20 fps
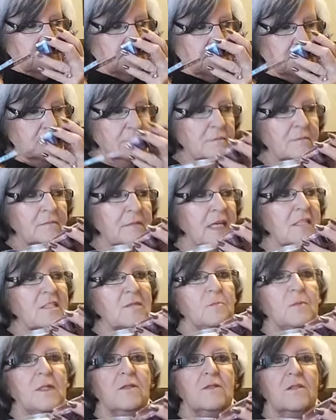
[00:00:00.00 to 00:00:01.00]
That
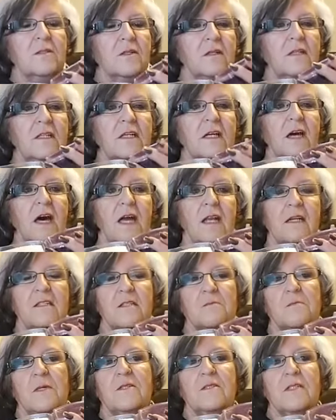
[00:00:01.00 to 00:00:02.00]
smells good. It kind of
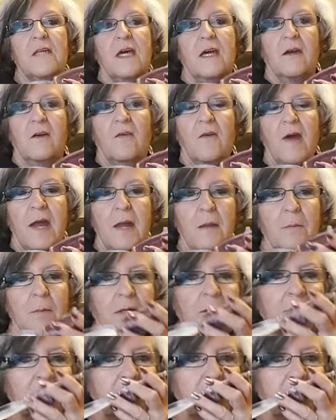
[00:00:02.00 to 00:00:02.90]
smells like grape.